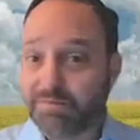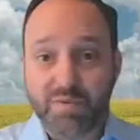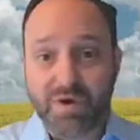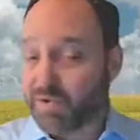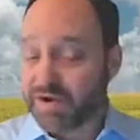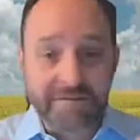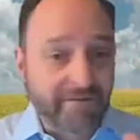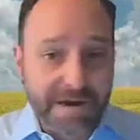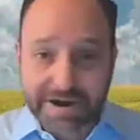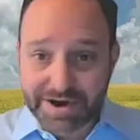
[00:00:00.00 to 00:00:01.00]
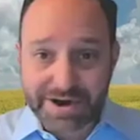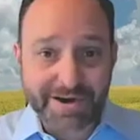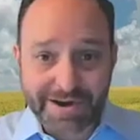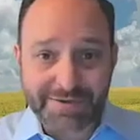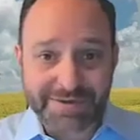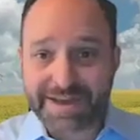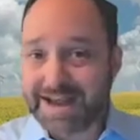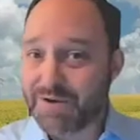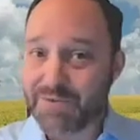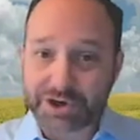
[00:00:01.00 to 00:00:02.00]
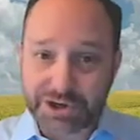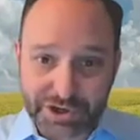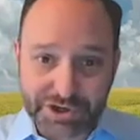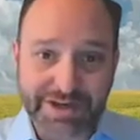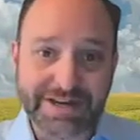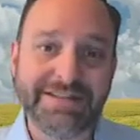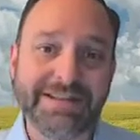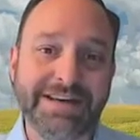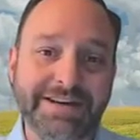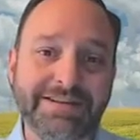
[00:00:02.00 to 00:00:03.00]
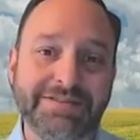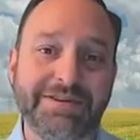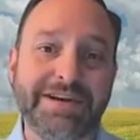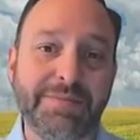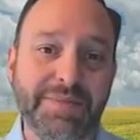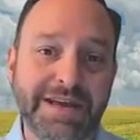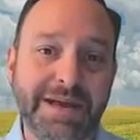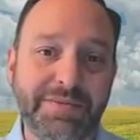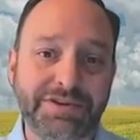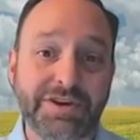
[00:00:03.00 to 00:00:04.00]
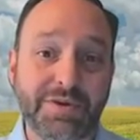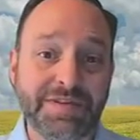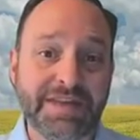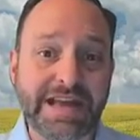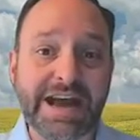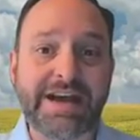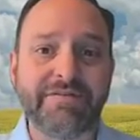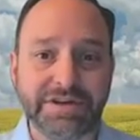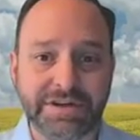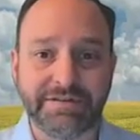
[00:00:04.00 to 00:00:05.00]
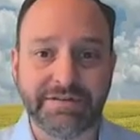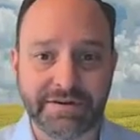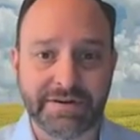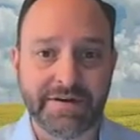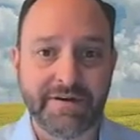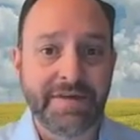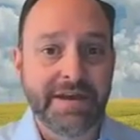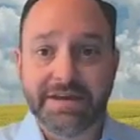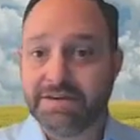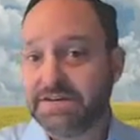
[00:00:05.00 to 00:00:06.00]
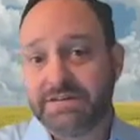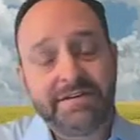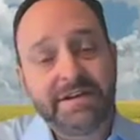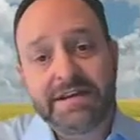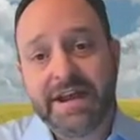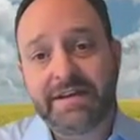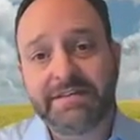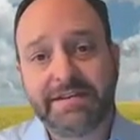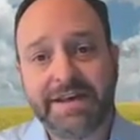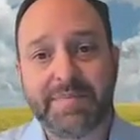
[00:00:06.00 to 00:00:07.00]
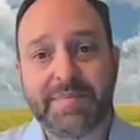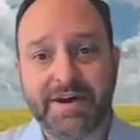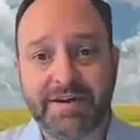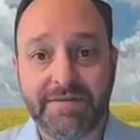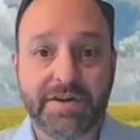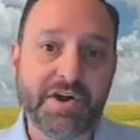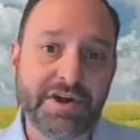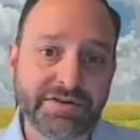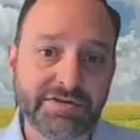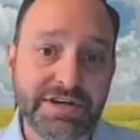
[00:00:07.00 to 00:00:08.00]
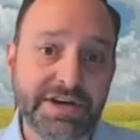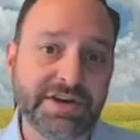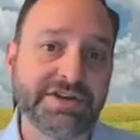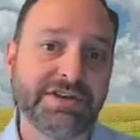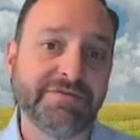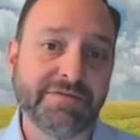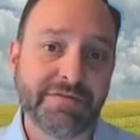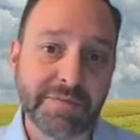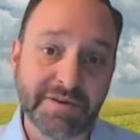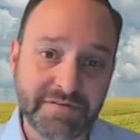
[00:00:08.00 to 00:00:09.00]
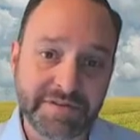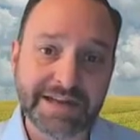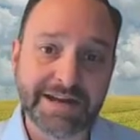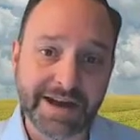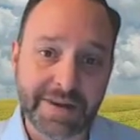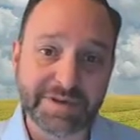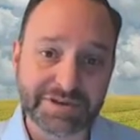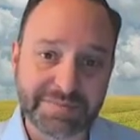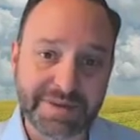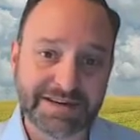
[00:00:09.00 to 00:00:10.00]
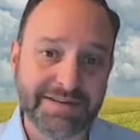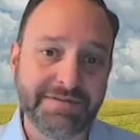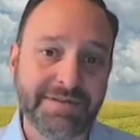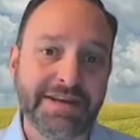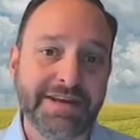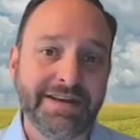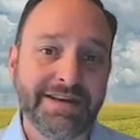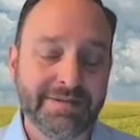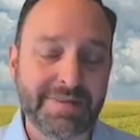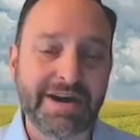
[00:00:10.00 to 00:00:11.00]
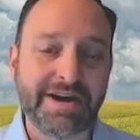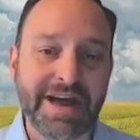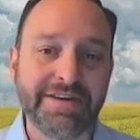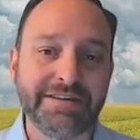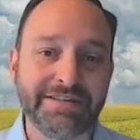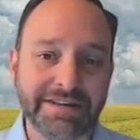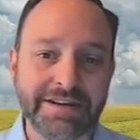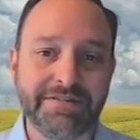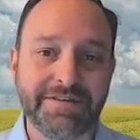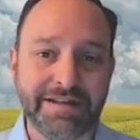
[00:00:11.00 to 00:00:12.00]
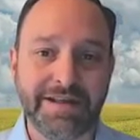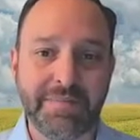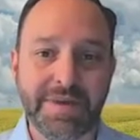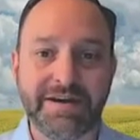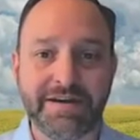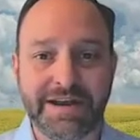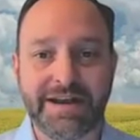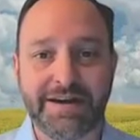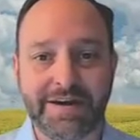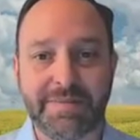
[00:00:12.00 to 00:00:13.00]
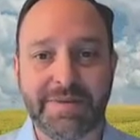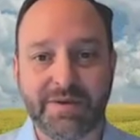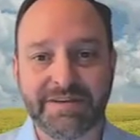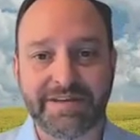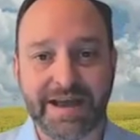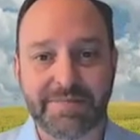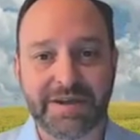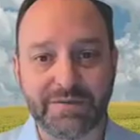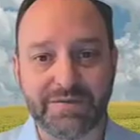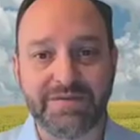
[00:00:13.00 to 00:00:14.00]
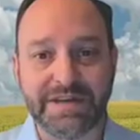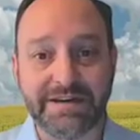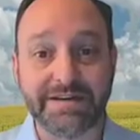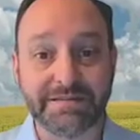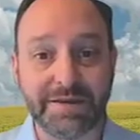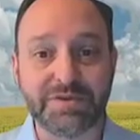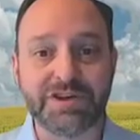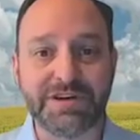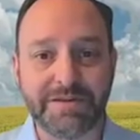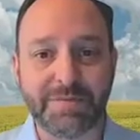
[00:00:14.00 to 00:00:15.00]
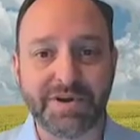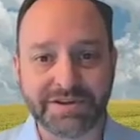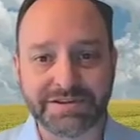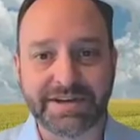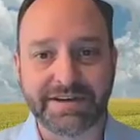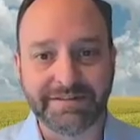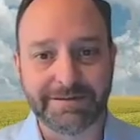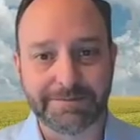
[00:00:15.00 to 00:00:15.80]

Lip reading: We're working very hard with that. We're good in the industry at being able to know what the averages are. It's just that the next step of cost reduction from a feed perspective is about having significantly better data about what's happening with feed consumption at the barn sites.